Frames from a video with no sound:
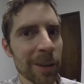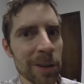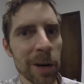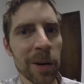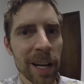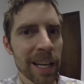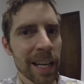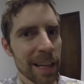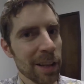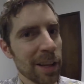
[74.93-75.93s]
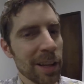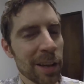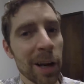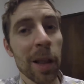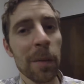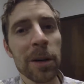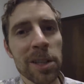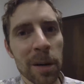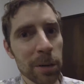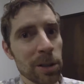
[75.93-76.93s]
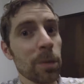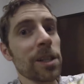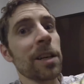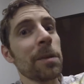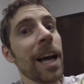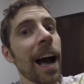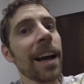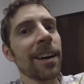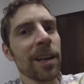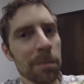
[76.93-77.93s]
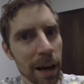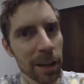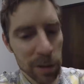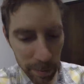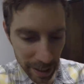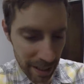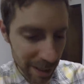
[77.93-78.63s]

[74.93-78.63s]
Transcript: So the, the kilometers number is always going to be higher. Miles will be